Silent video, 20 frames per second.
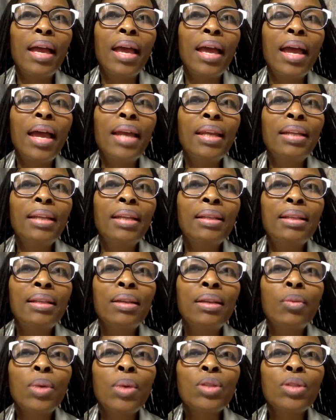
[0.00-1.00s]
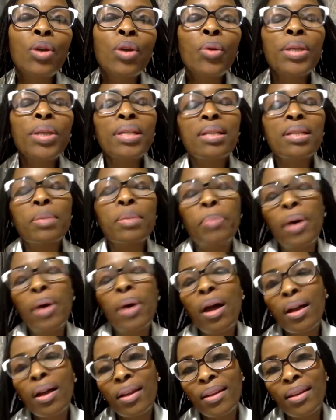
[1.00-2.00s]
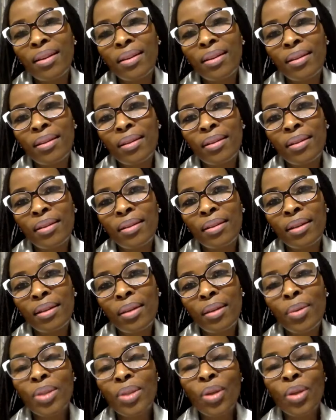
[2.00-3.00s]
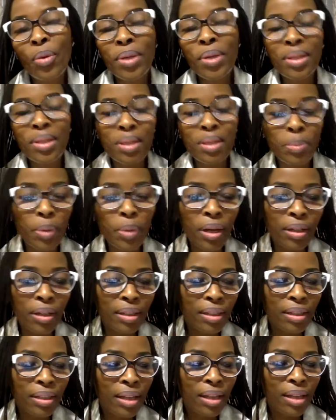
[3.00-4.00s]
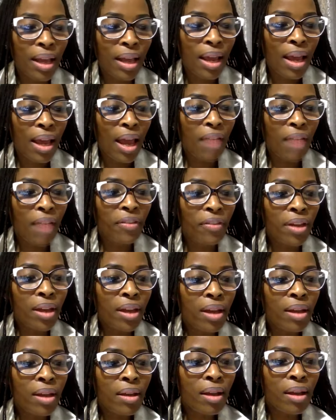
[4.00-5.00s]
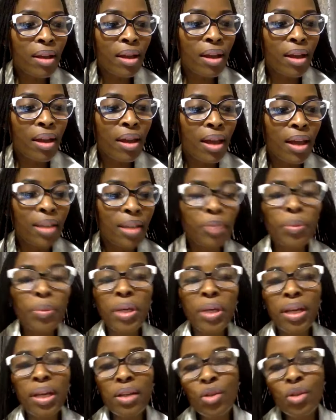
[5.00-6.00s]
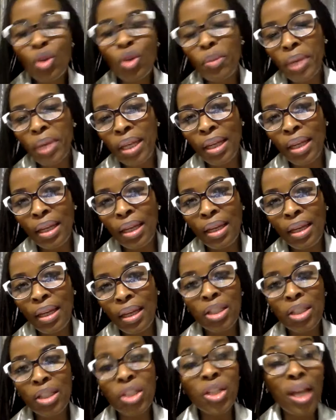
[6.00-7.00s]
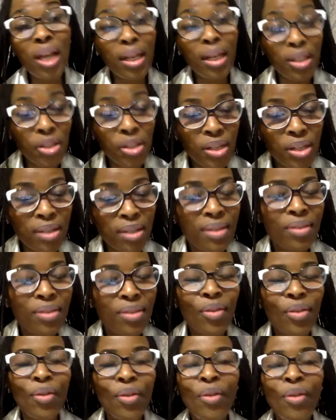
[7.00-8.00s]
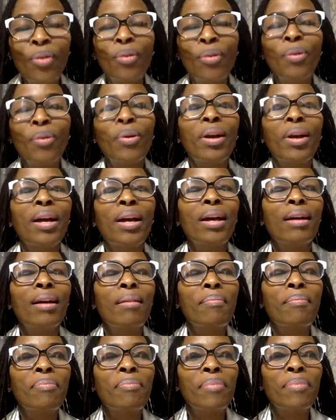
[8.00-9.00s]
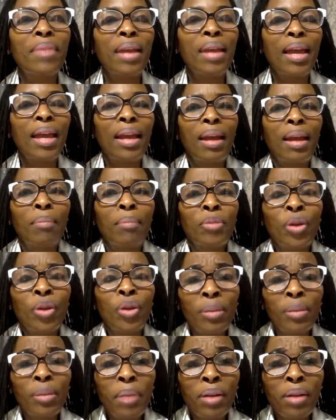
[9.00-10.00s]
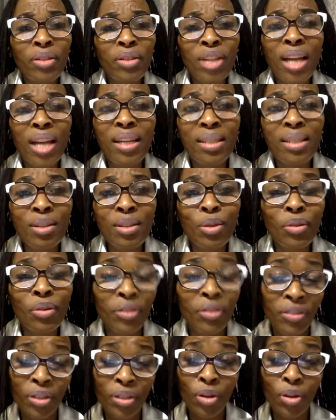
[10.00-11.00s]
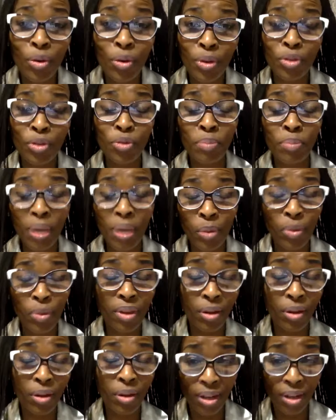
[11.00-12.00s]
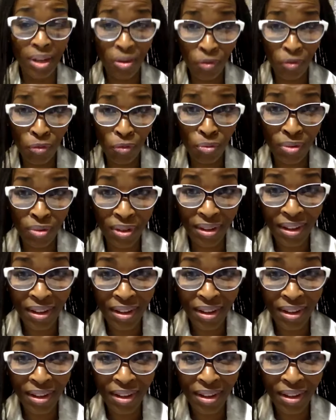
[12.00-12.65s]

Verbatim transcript: and it, it was always a spark. It was always a spark. Having experienced so many challenges, you know, um, and I'm talking about challenges of even going to bed without any food,